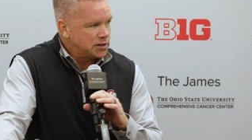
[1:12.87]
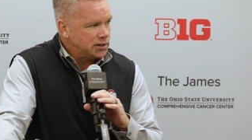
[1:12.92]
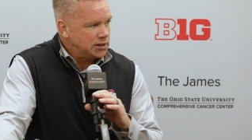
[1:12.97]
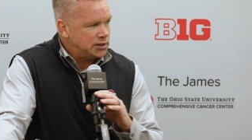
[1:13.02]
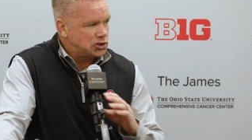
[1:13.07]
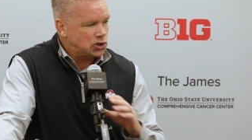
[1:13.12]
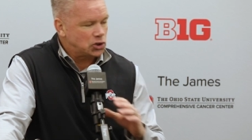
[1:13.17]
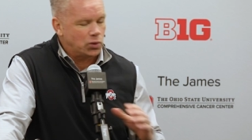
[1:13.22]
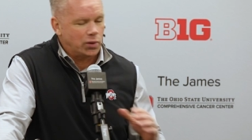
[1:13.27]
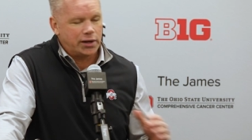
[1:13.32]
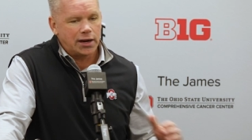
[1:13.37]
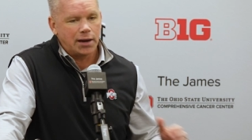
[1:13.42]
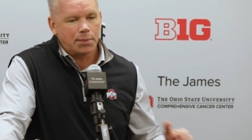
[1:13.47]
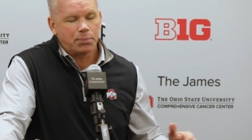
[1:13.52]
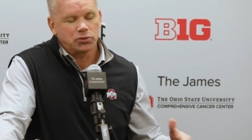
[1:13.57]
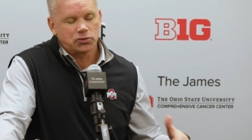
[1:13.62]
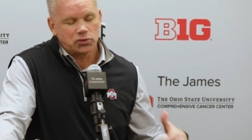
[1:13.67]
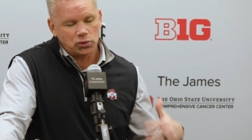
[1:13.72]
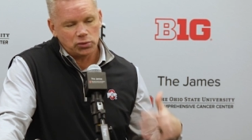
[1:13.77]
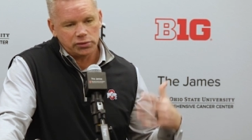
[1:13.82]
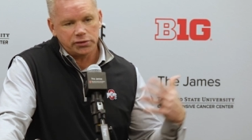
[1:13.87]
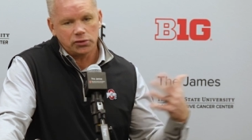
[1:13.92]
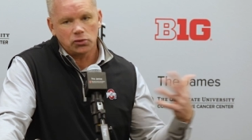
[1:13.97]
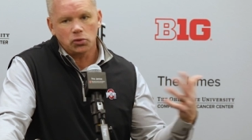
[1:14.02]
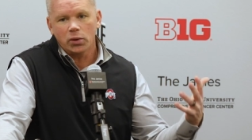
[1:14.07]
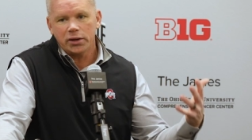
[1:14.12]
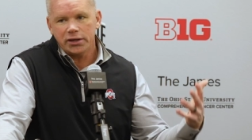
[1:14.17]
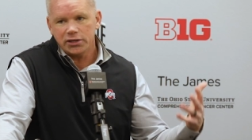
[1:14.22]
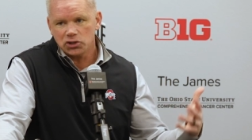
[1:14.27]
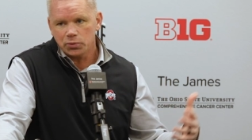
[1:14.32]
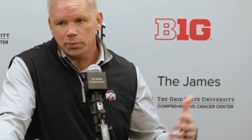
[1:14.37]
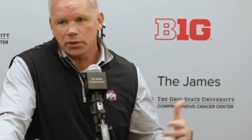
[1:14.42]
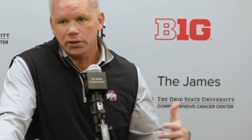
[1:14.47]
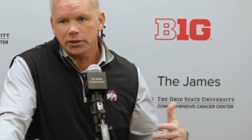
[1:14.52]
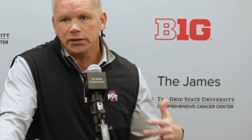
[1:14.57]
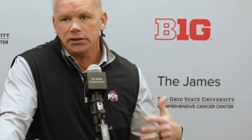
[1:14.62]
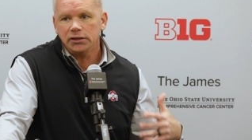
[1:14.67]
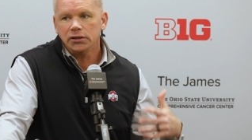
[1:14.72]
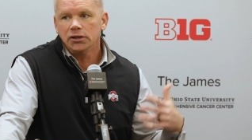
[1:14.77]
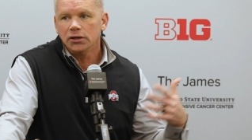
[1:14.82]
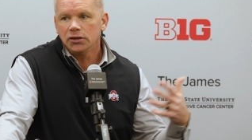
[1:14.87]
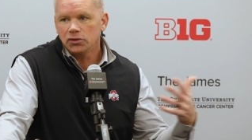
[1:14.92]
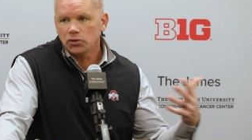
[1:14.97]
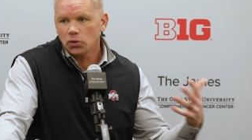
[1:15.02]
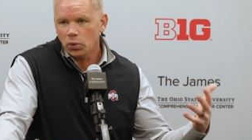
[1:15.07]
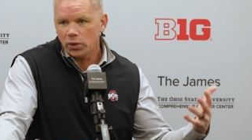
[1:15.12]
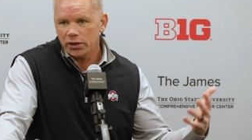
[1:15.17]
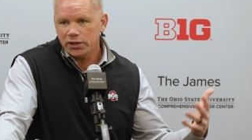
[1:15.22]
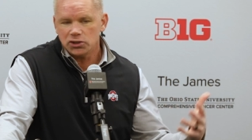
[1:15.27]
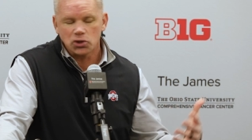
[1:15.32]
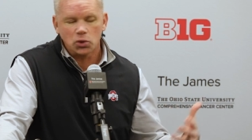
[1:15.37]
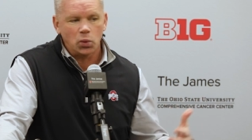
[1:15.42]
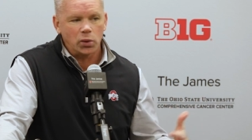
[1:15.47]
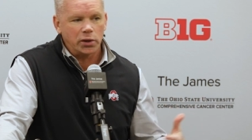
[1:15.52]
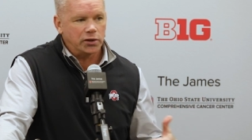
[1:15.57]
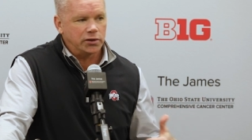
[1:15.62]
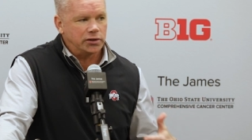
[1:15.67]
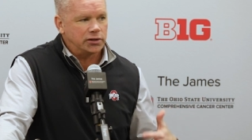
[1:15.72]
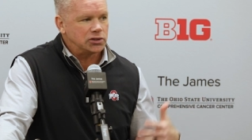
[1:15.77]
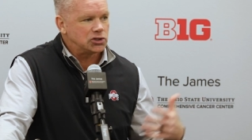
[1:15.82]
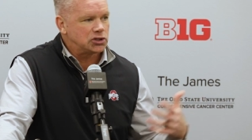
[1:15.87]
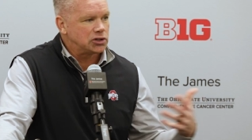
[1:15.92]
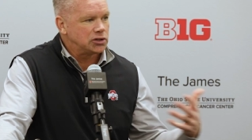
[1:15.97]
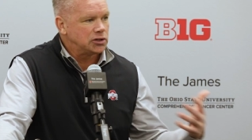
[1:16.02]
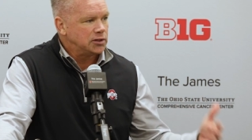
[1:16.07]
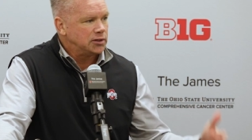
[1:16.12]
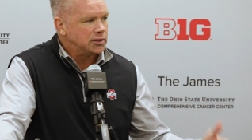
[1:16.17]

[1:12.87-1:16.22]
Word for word: it's a great opportunity to raise money, to raise awareness,